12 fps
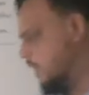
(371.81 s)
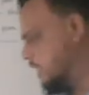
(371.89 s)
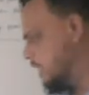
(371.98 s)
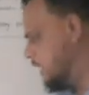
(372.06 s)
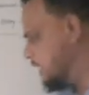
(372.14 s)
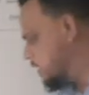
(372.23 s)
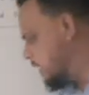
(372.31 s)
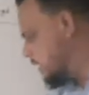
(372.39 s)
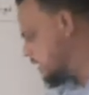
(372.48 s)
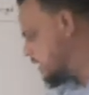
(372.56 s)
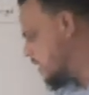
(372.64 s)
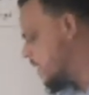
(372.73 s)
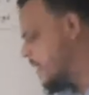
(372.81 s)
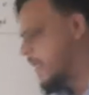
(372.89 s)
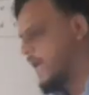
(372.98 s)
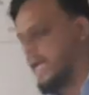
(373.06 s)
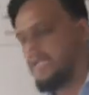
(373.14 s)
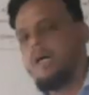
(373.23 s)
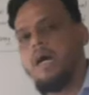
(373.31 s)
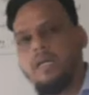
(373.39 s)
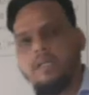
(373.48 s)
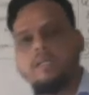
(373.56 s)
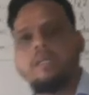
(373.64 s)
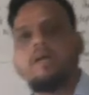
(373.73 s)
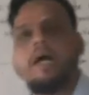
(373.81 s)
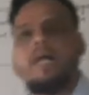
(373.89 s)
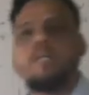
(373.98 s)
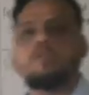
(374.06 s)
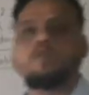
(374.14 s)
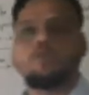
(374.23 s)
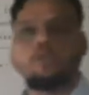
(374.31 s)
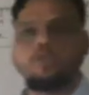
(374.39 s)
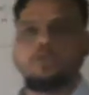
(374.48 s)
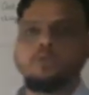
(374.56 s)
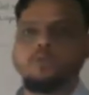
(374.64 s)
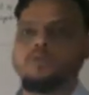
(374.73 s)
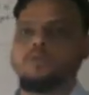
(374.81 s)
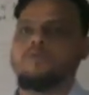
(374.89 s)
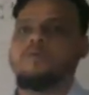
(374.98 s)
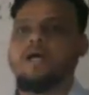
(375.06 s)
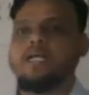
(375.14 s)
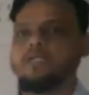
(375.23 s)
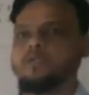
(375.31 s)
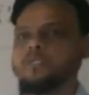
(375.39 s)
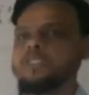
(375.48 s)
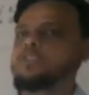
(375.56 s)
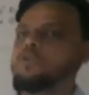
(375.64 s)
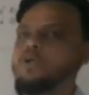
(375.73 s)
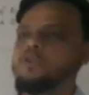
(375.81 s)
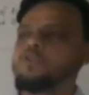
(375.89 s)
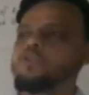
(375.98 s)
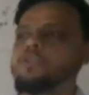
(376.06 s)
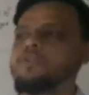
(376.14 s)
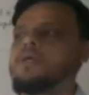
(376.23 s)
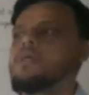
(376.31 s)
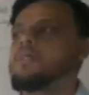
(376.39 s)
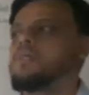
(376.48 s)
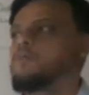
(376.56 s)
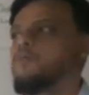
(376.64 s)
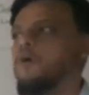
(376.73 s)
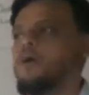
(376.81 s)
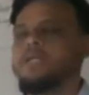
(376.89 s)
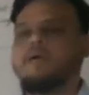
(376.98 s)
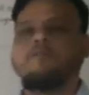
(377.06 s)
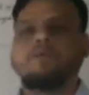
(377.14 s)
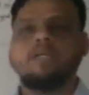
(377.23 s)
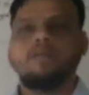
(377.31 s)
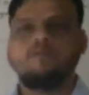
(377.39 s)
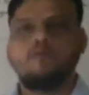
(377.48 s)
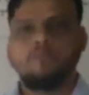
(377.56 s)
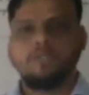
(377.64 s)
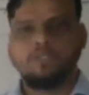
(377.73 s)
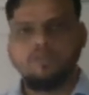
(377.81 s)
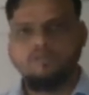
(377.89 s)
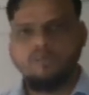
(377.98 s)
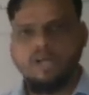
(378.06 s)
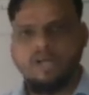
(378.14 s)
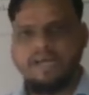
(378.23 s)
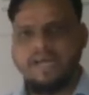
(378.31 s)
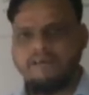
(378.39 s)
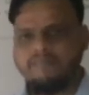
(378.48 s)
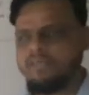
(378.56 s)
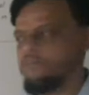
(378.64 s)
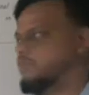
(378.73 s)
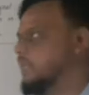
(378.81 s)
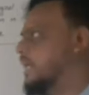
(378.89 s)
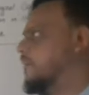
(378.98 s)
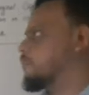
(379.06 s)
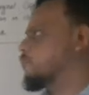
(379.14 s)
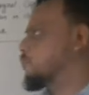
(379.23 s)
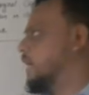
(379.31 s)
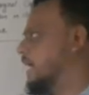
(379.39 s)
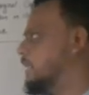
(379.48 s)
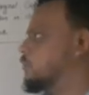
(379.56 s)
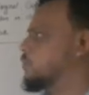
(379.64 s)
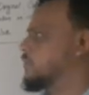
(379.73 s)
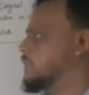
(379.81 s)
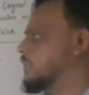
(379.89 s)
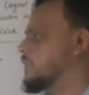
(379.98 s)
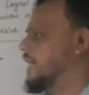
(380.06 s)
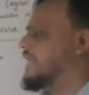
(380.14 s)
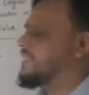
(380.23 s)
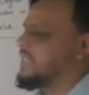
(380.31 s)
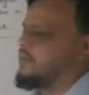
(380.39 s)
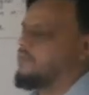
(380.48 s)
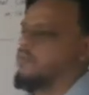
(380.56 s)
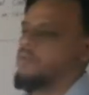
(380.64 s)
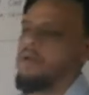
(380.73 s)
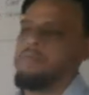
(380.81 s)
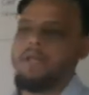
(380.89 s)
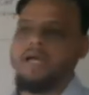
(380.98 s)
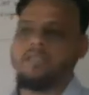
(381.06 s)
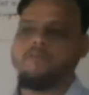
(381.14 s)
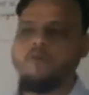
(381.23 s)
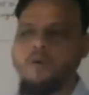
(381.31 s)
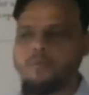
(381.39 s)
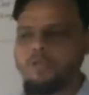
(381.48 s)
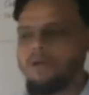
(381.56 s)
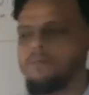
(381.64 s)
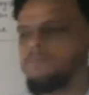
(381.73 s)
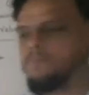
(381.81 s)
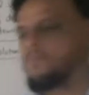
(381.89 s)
One is this and another I will show you while doing solution. Whatever the information we are having, we have to write over here and then we will apply the formula.